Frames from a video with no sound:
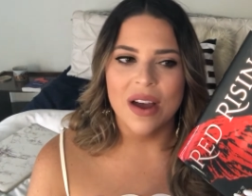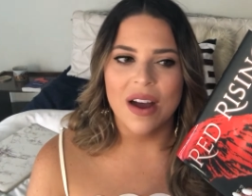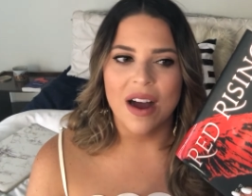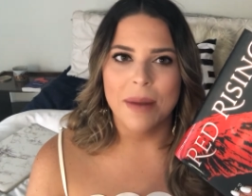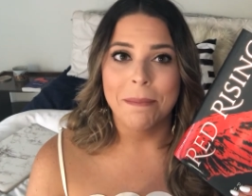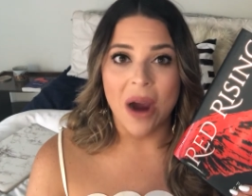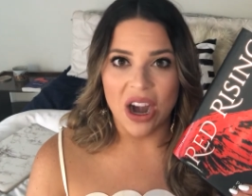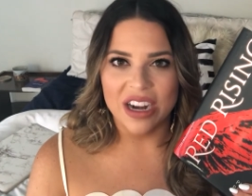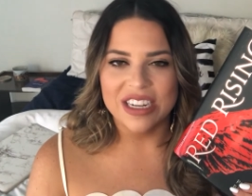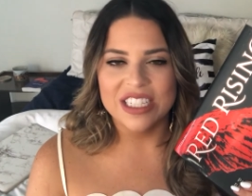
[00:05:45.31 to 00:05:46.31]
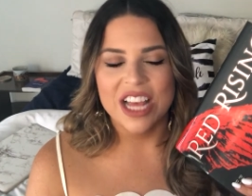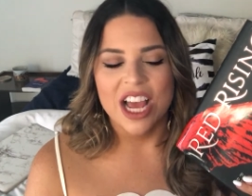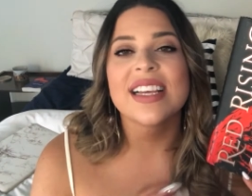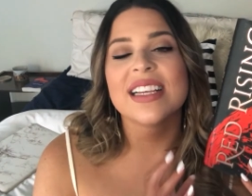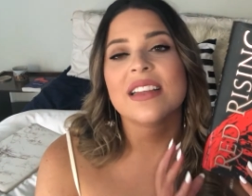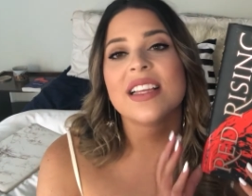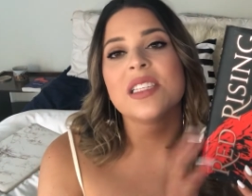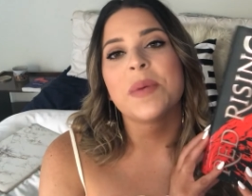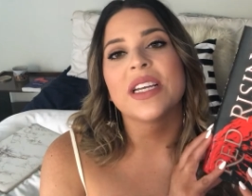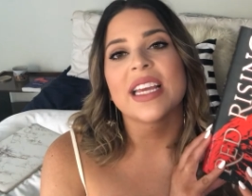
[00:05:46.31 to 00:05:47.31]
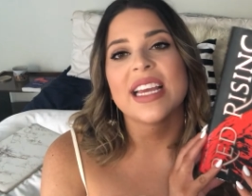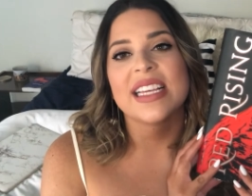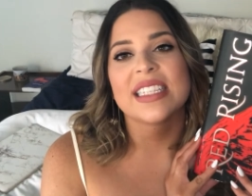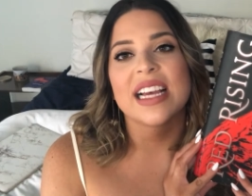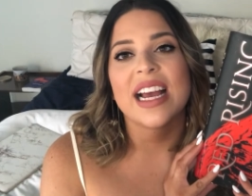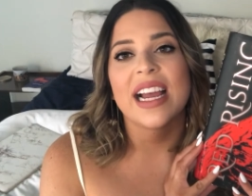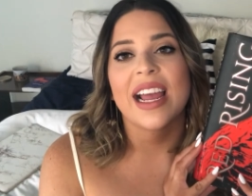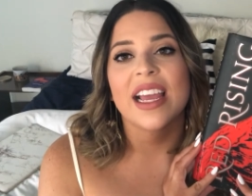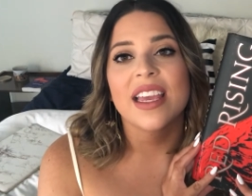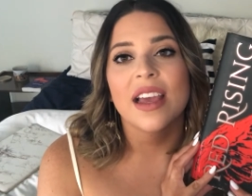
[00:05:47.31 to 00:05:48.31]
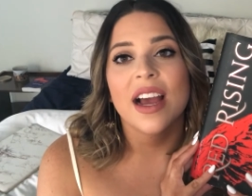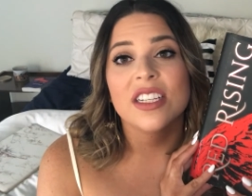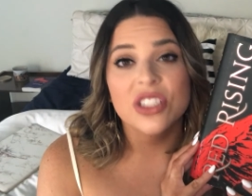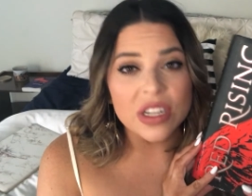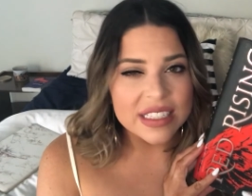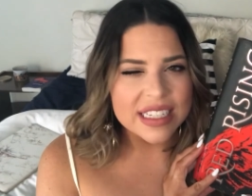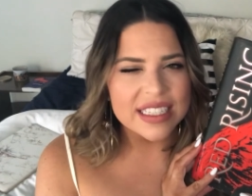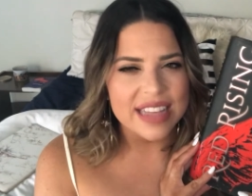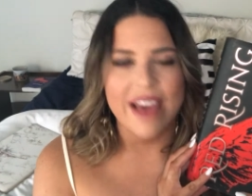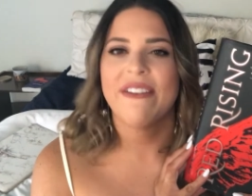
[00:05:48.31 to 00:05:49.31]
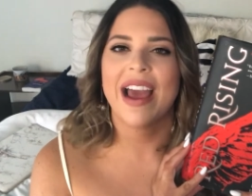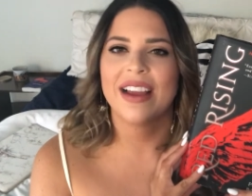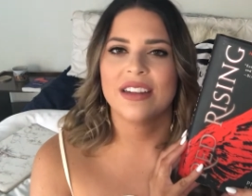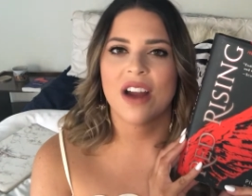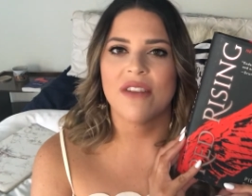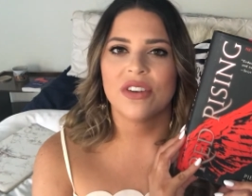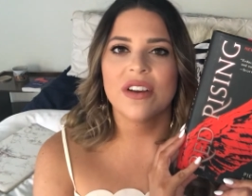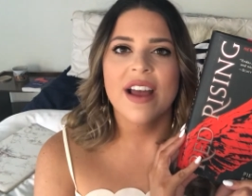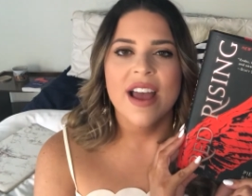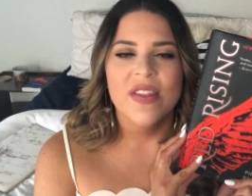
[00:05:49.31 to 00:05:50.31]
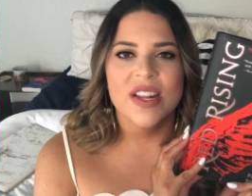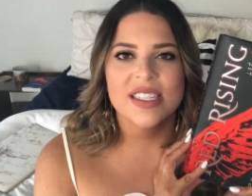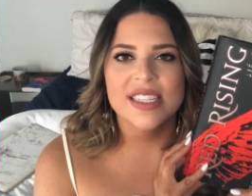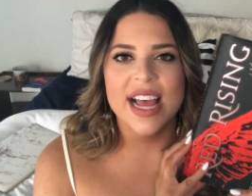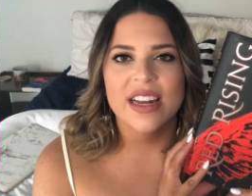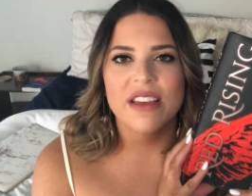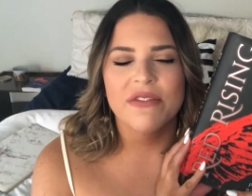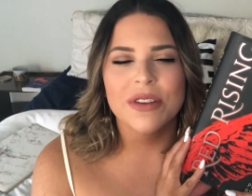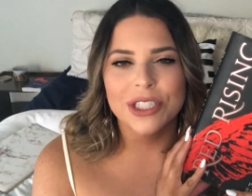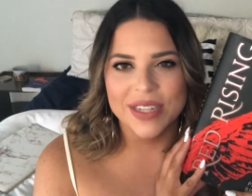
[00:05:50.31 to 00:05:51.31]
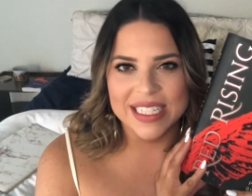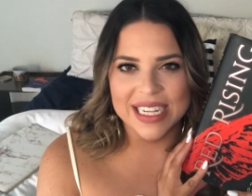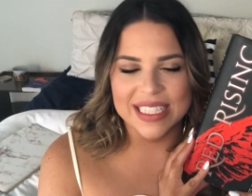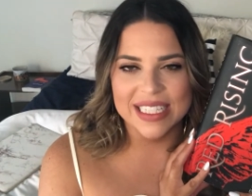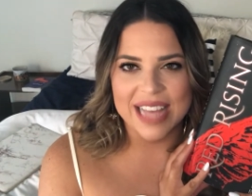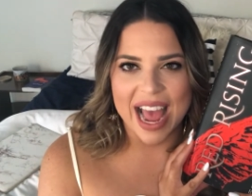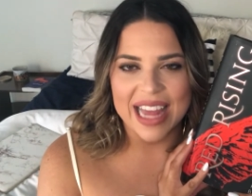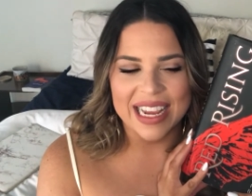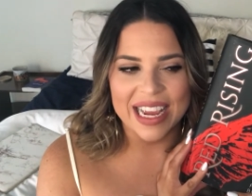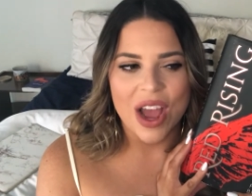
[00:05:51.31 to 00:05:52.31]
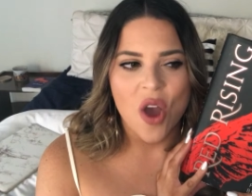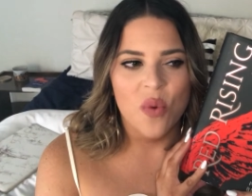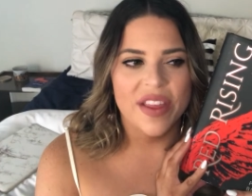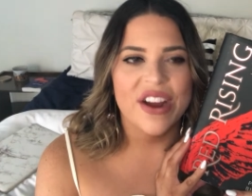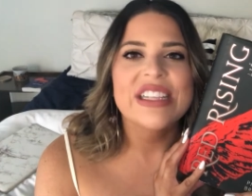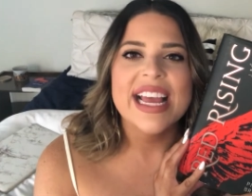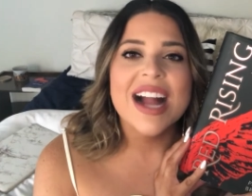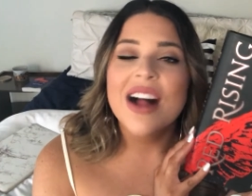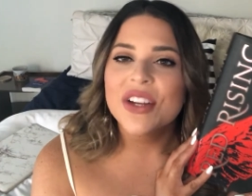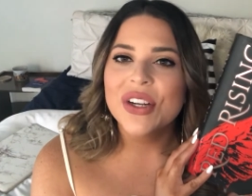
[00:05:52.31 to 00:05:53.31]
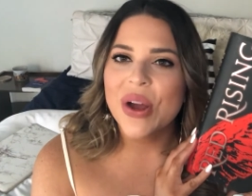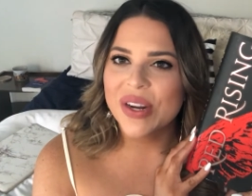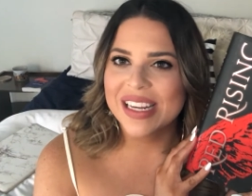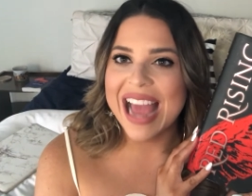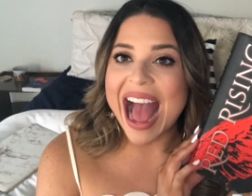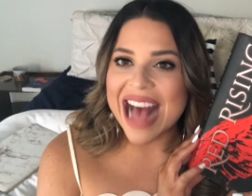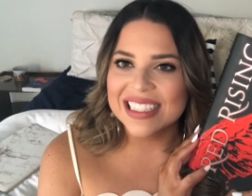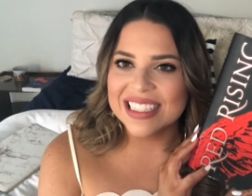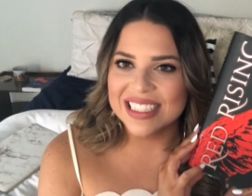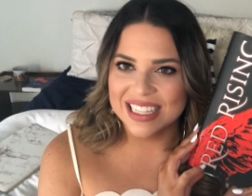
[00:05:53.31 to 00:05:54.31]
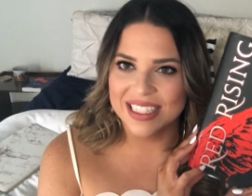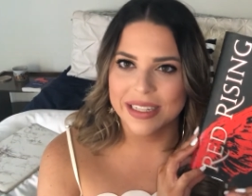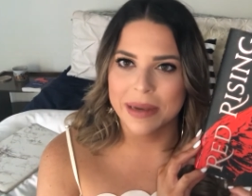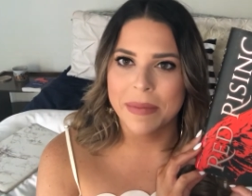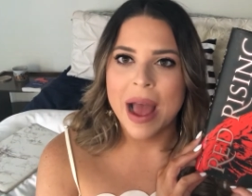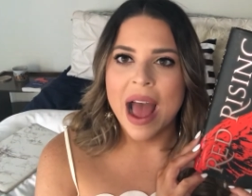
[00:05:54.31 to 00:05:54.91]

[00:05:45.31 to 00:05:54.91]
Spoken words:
on Mars. This book is a adult sci-fi novel that is set in a futuristic society where there is a color-coded caste system,